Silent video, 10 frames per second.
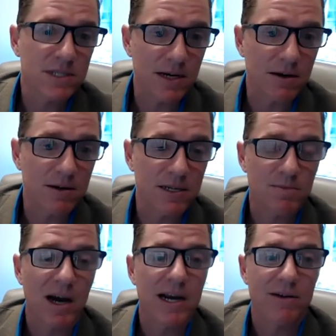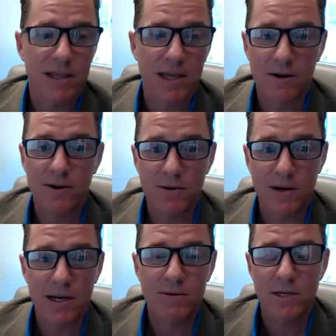there despite everything you're
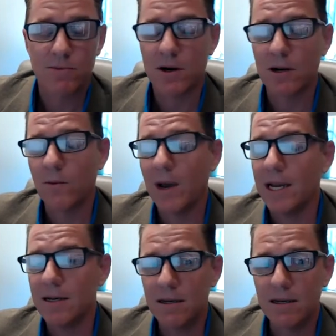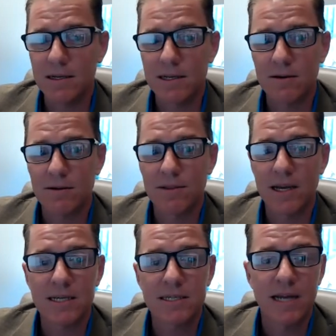doing. So we're going to wait until
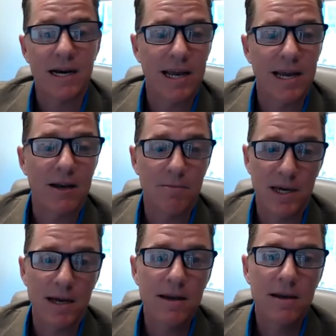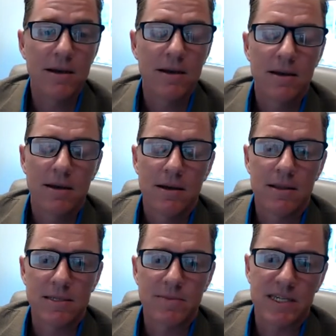things die down a bit.
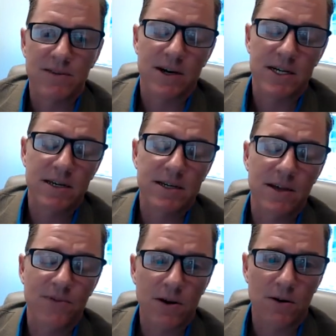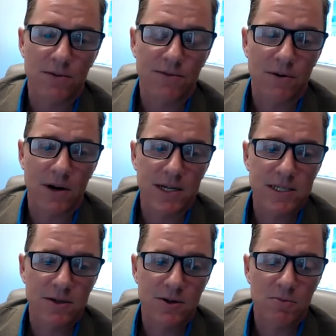This makes it very difficult for us
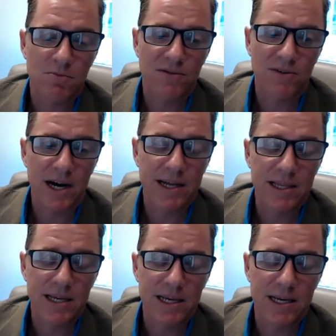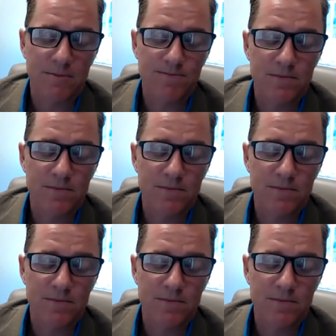to provide the